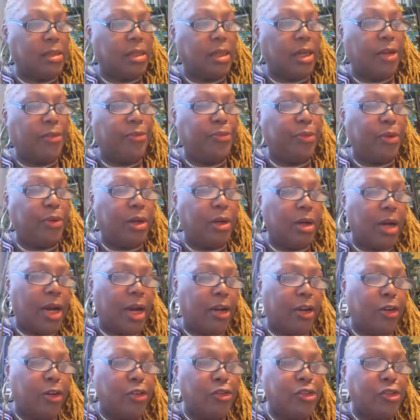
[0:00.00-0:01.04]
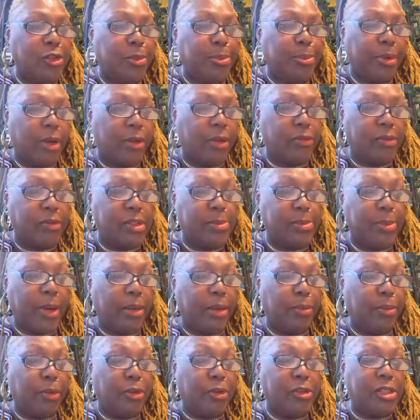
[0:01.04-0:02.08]
Therefore, I urge you, brethren, by the
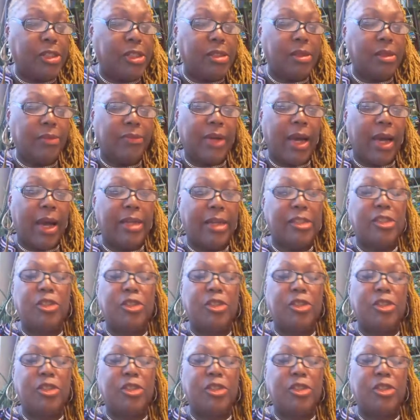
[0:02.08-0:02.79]
mercies of God,